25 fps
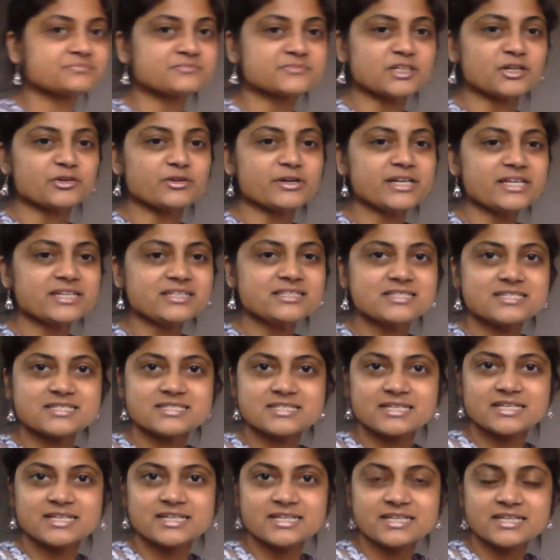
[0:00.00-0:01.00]
All right,
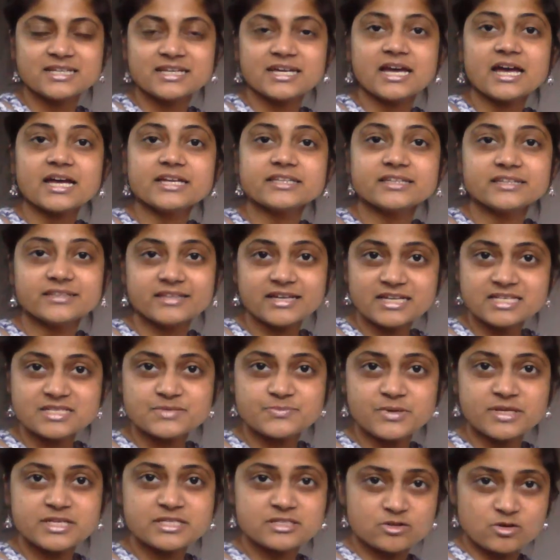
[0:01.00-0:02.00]
and the next
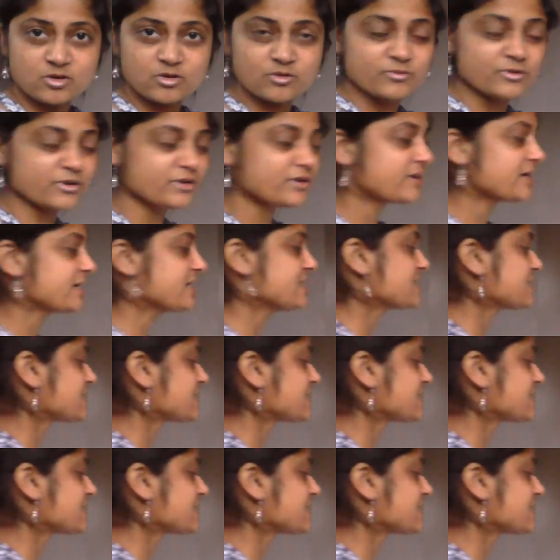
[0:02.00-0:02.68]
base over is